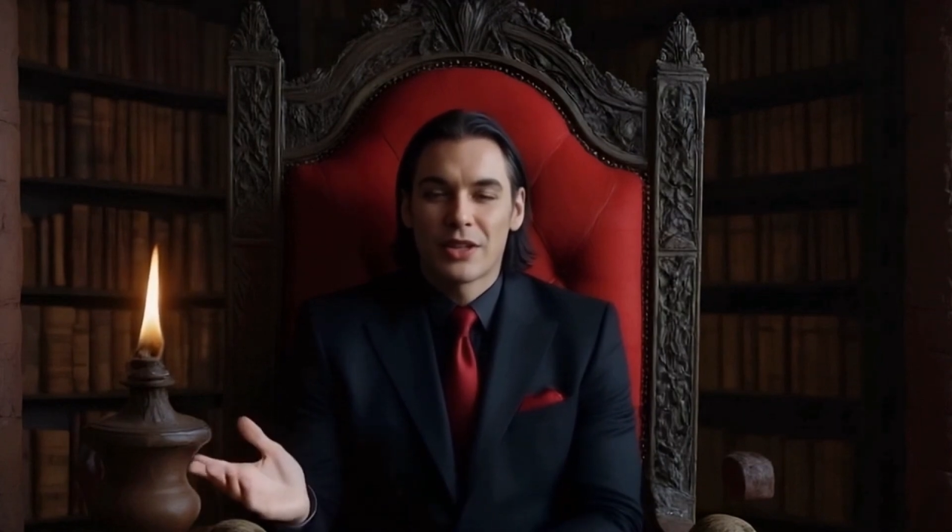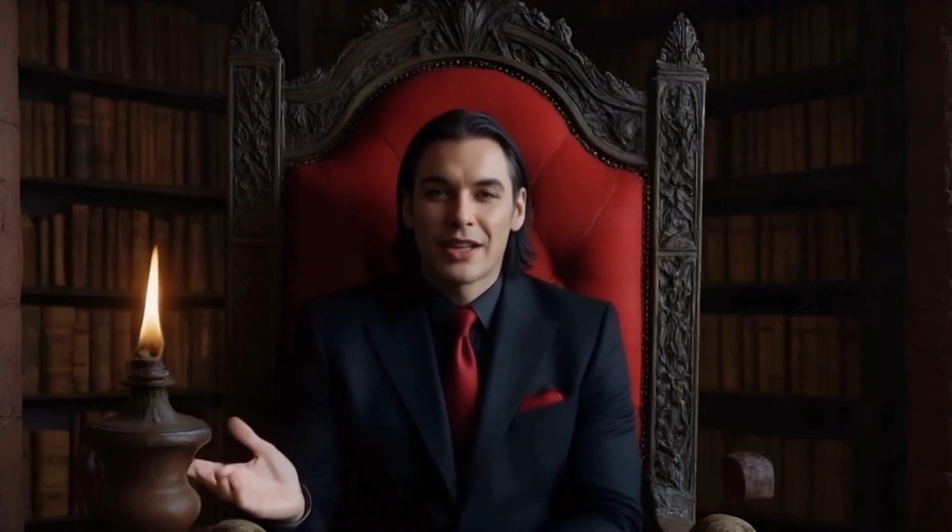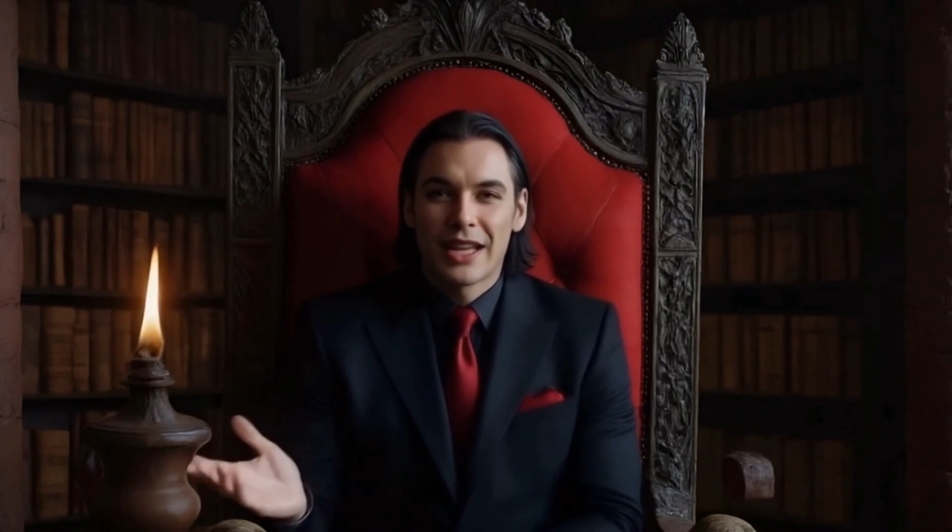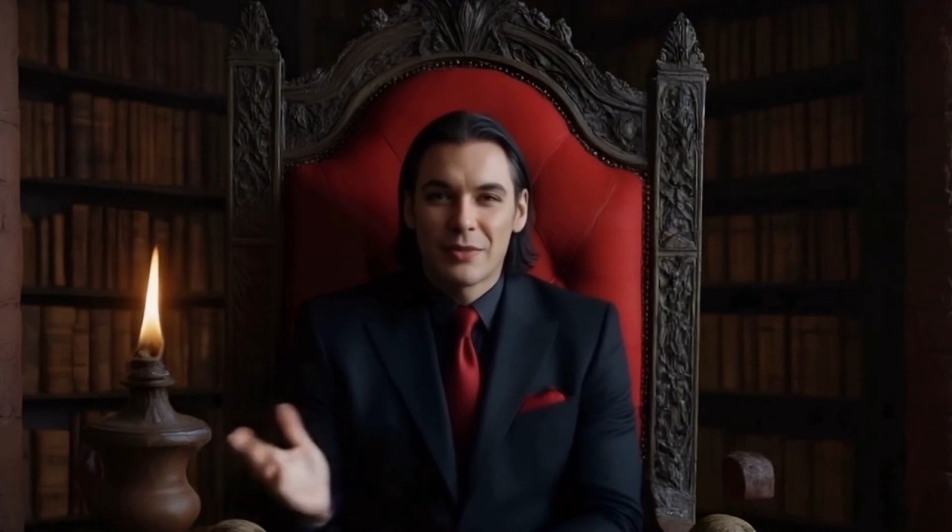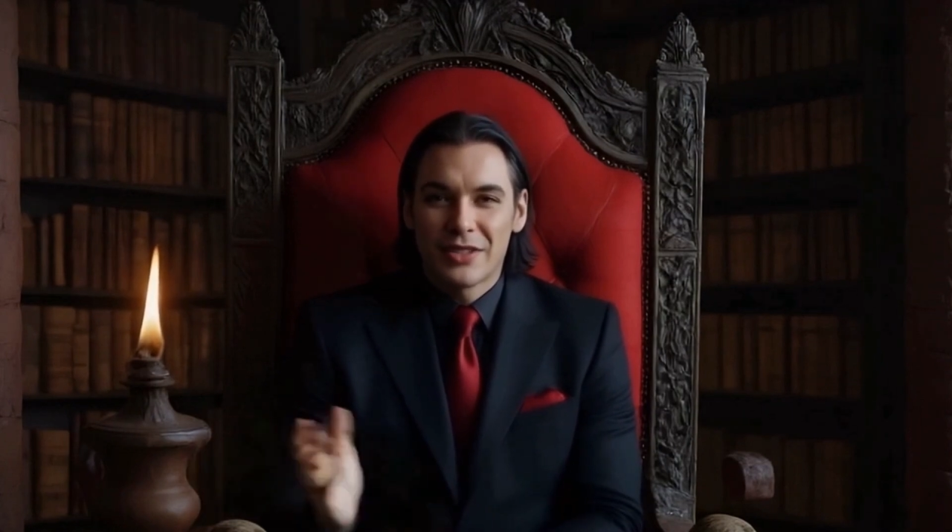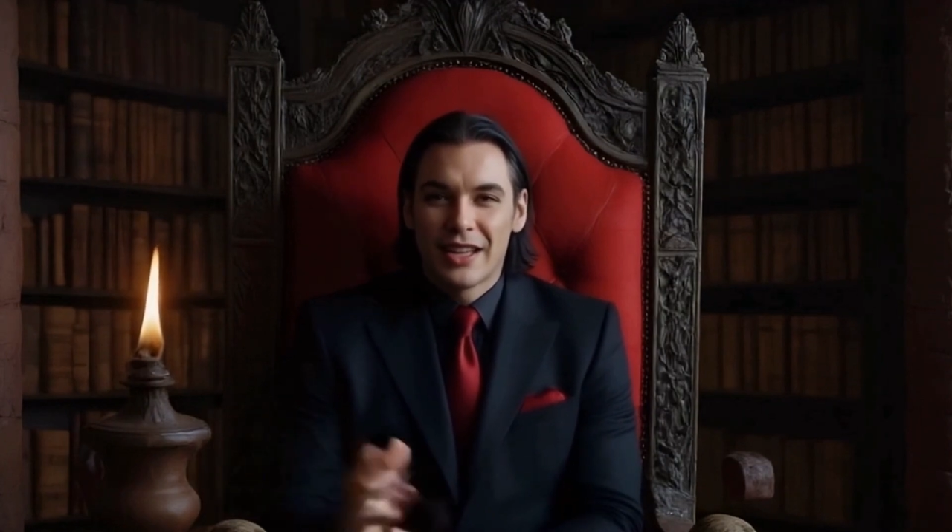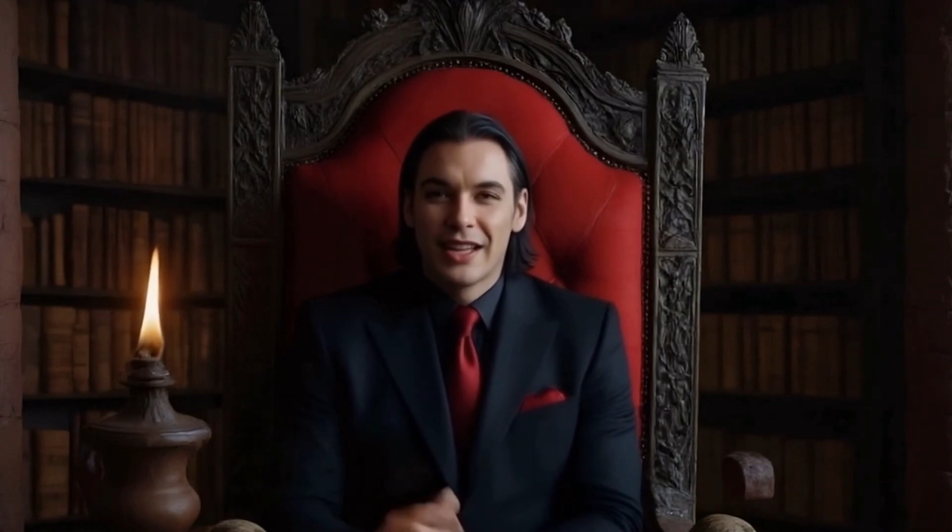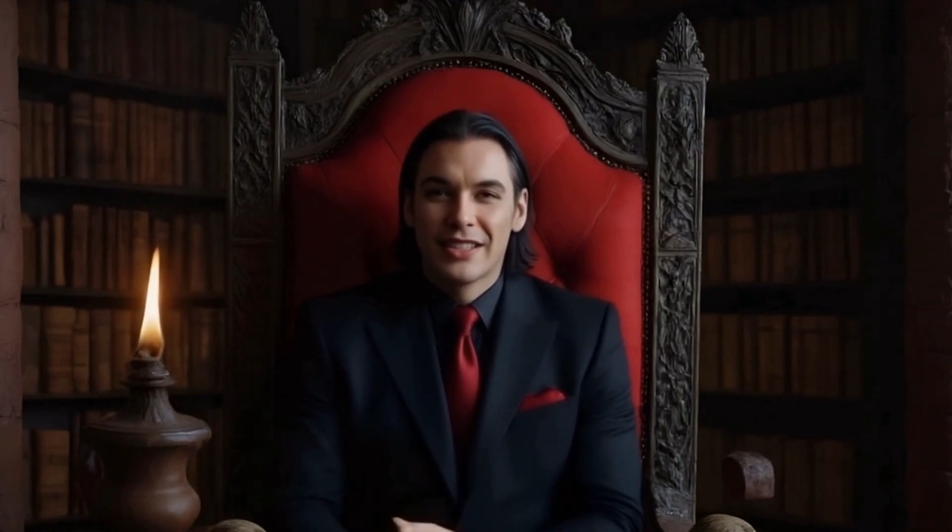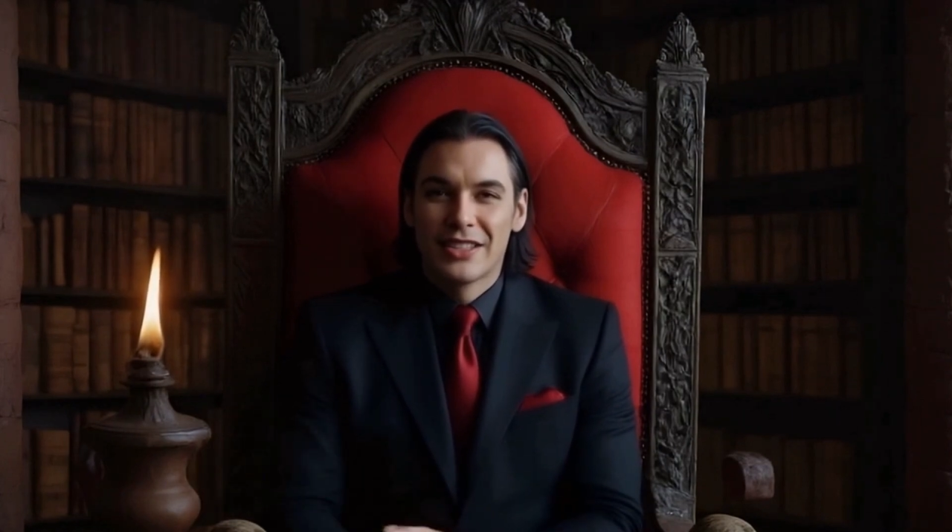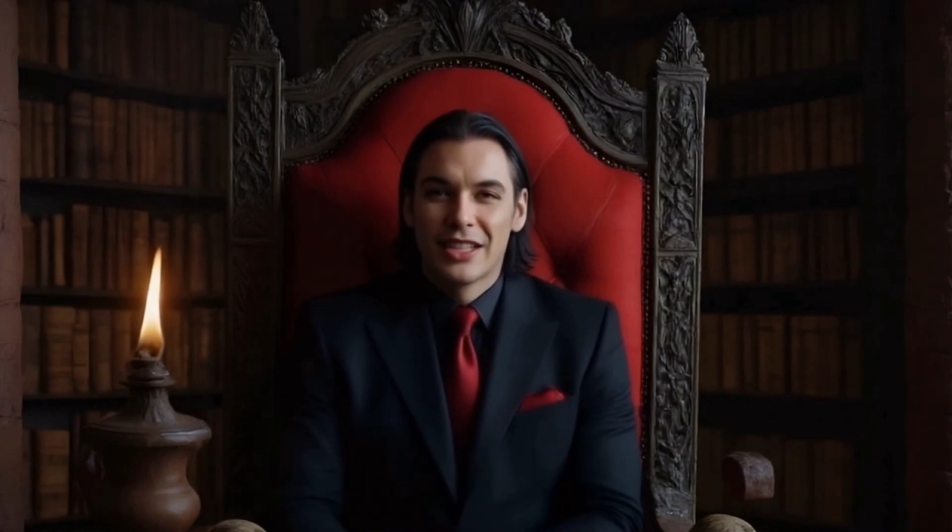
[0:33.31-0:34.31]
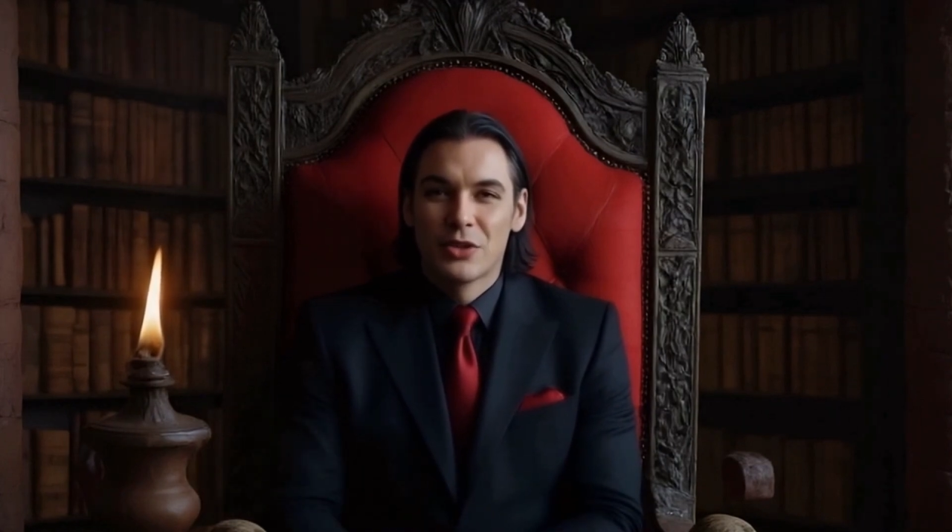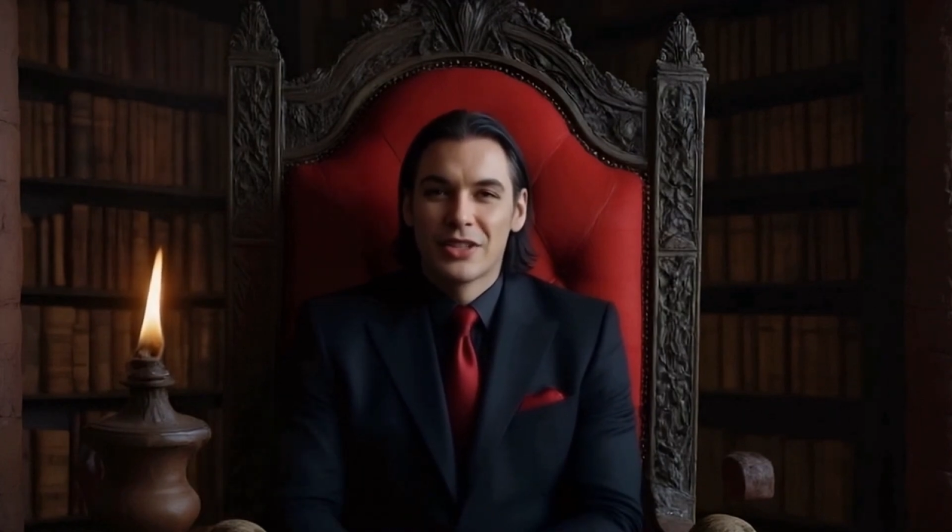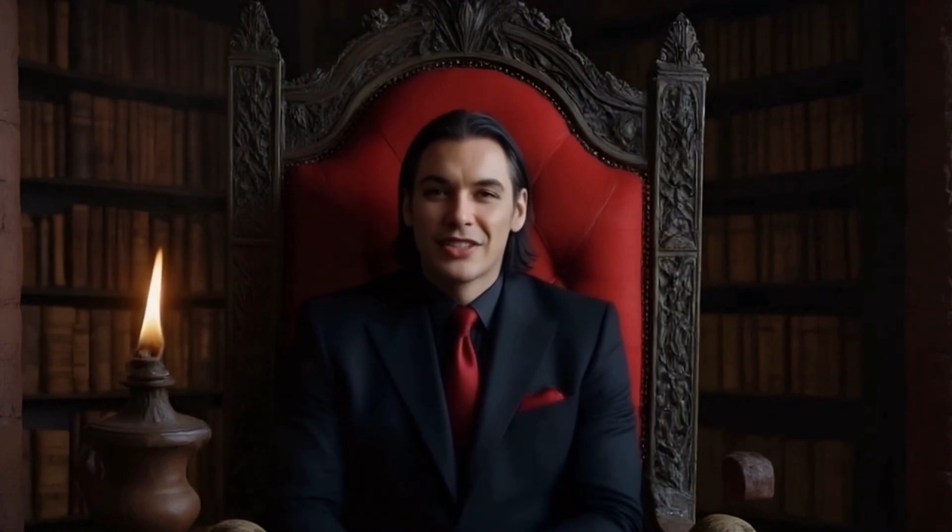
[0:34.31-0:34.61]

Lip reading: claims that a secret